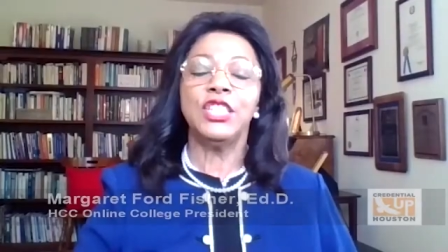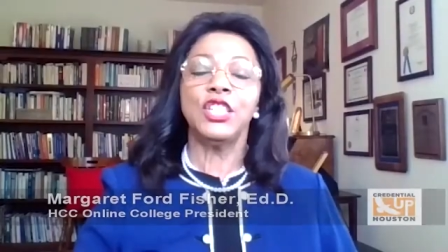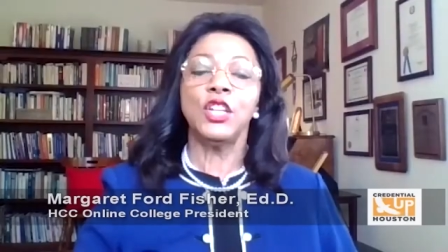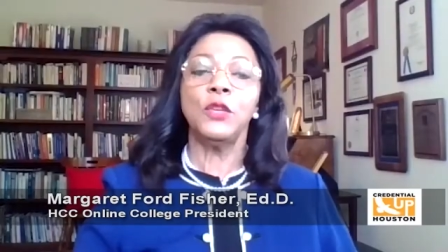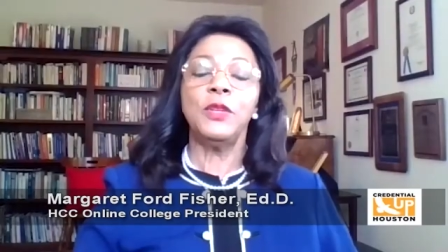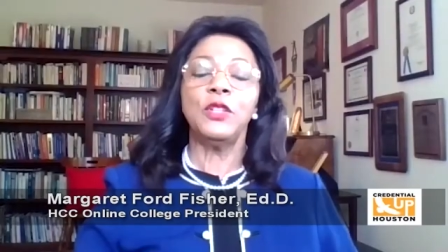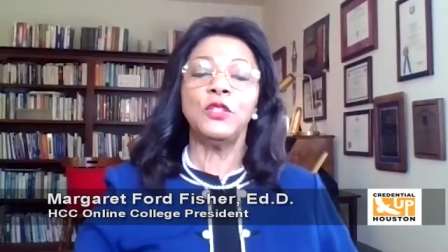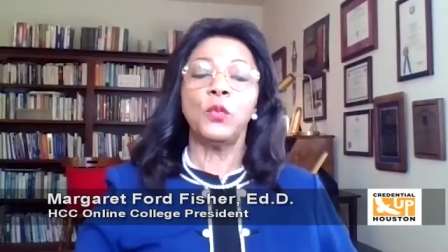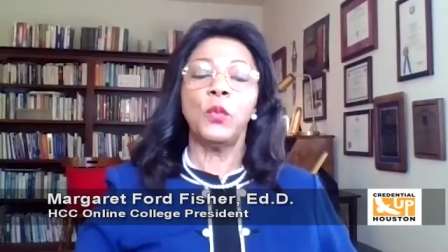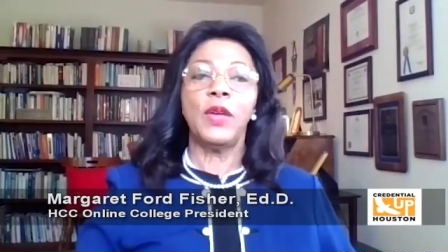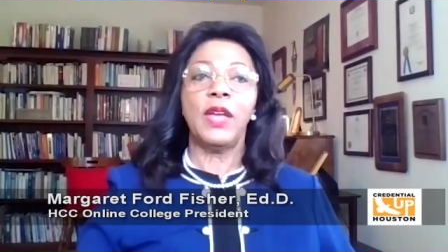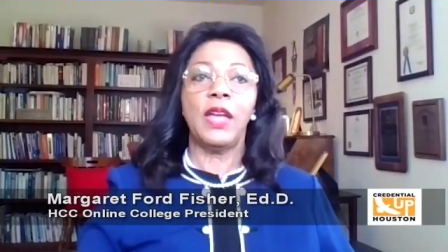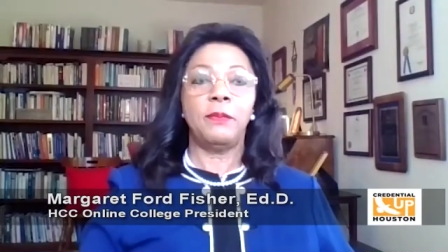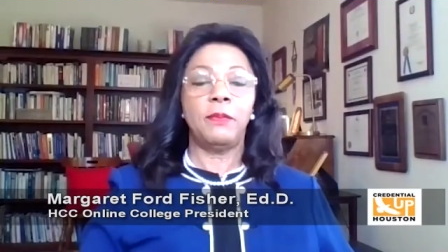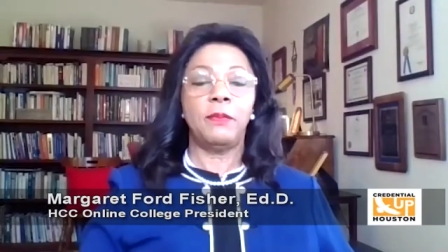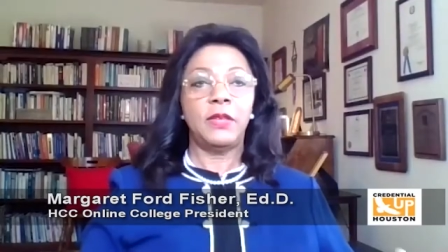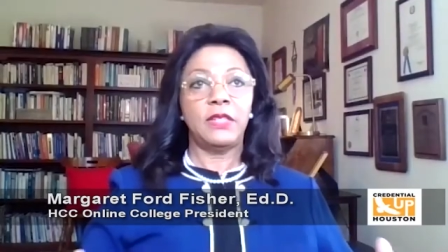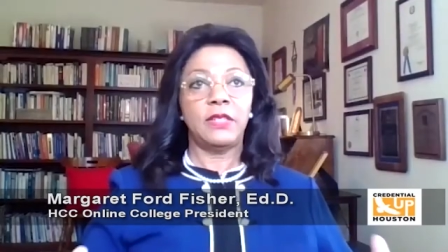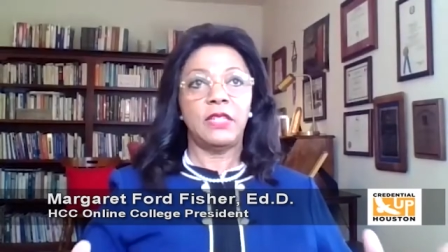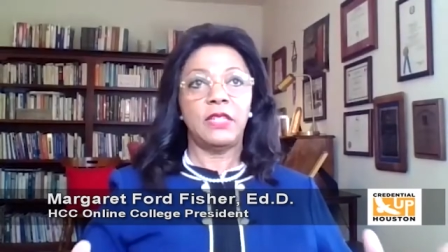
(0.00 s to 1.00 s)
So, Ms.
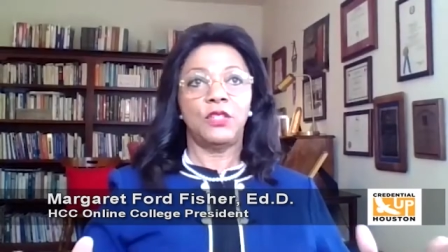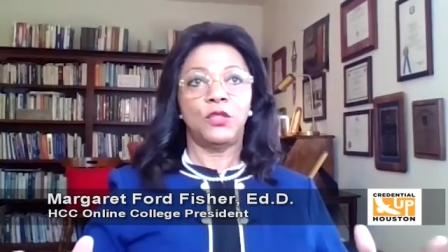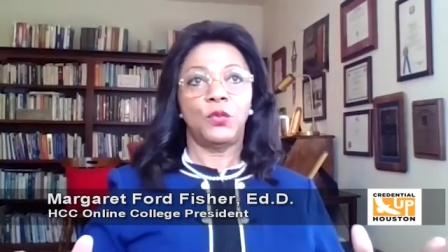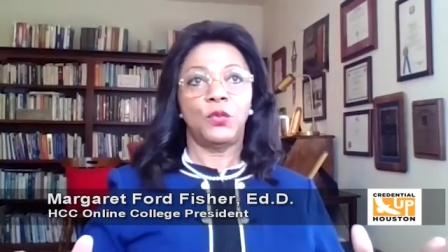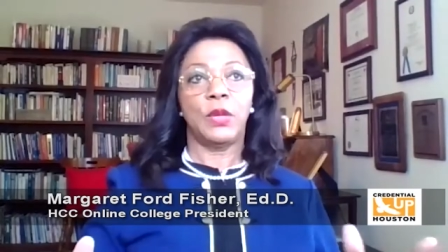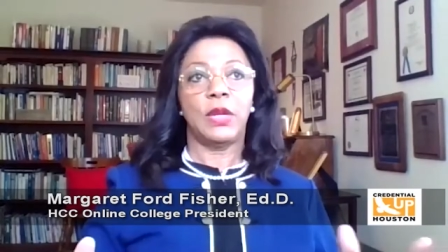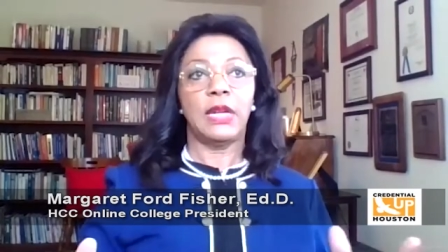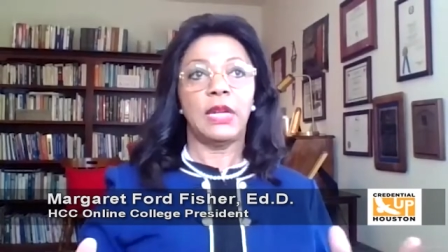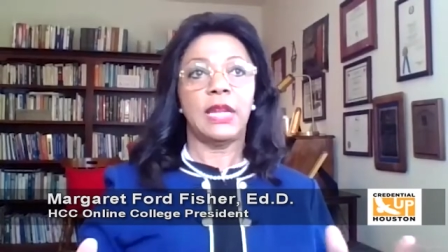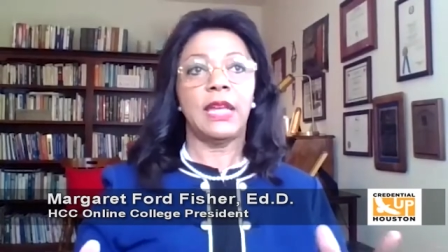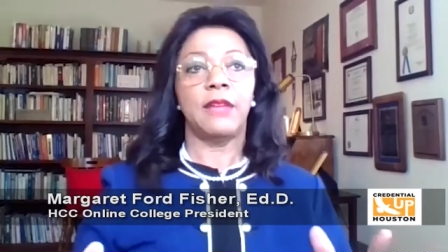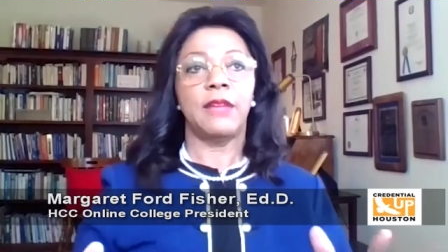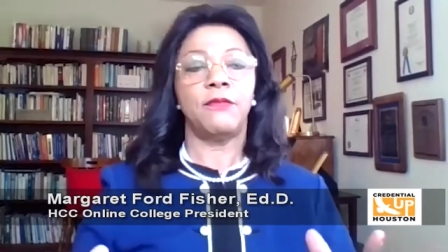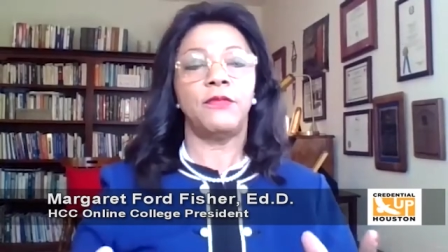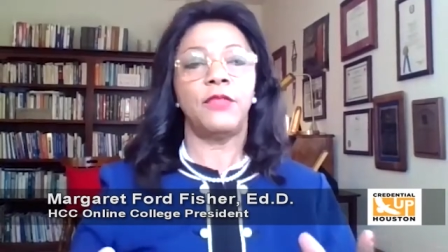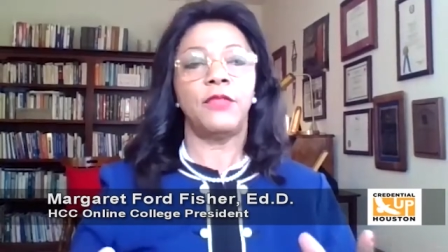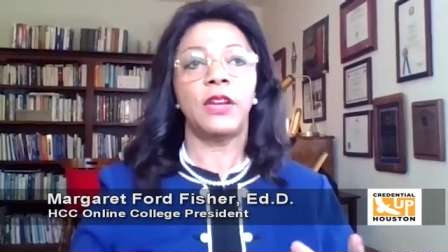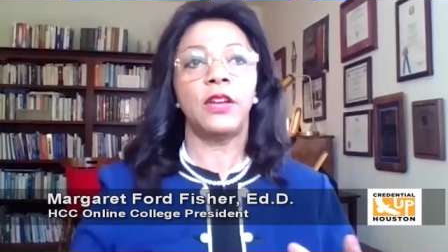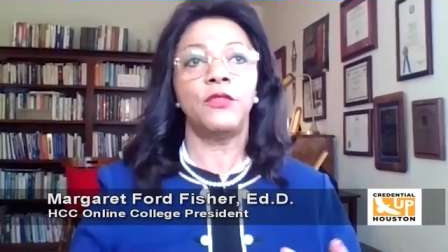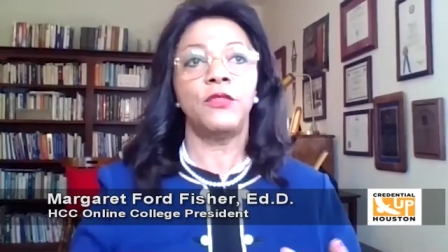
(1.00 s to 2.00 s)
Webb, this is really a
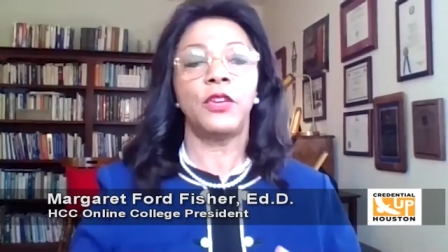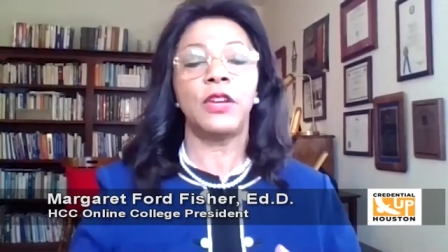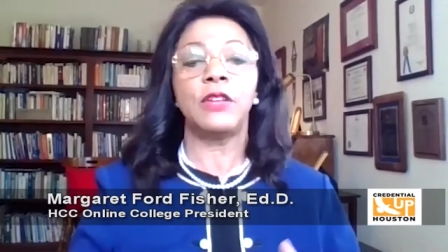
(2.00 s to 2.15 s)
very,